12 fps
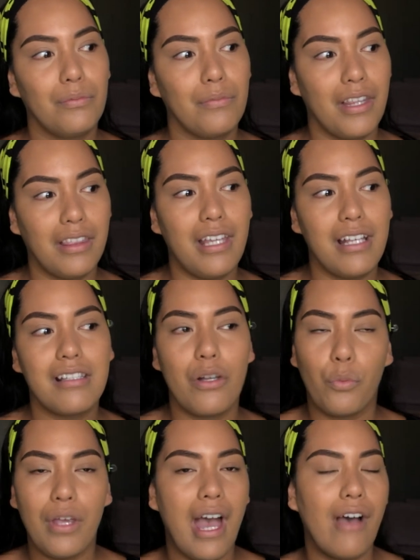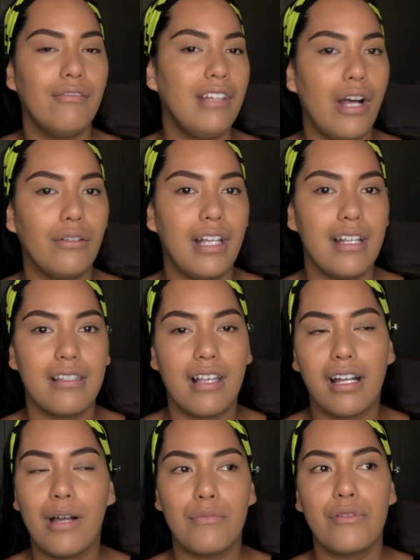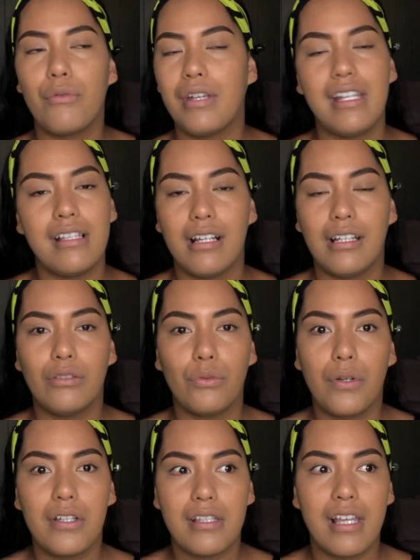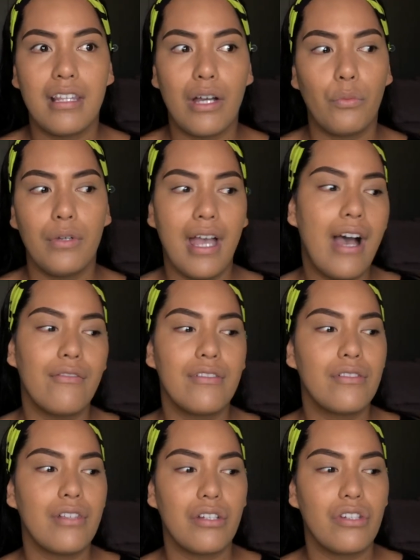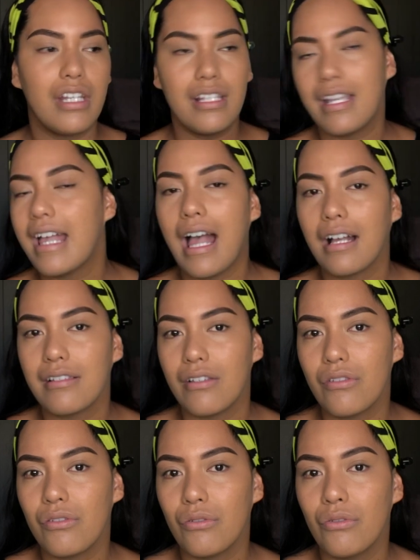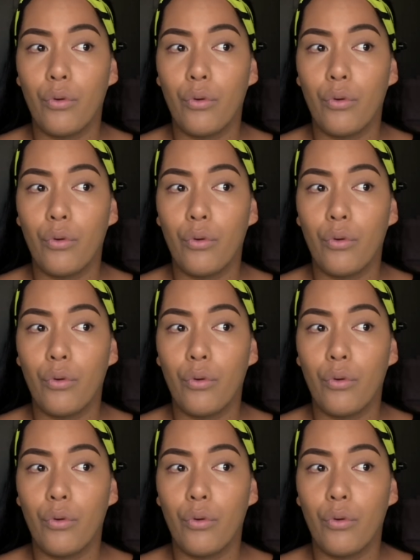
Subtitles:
the things that we have nowadays that come so easily to us and that we have such easy access to.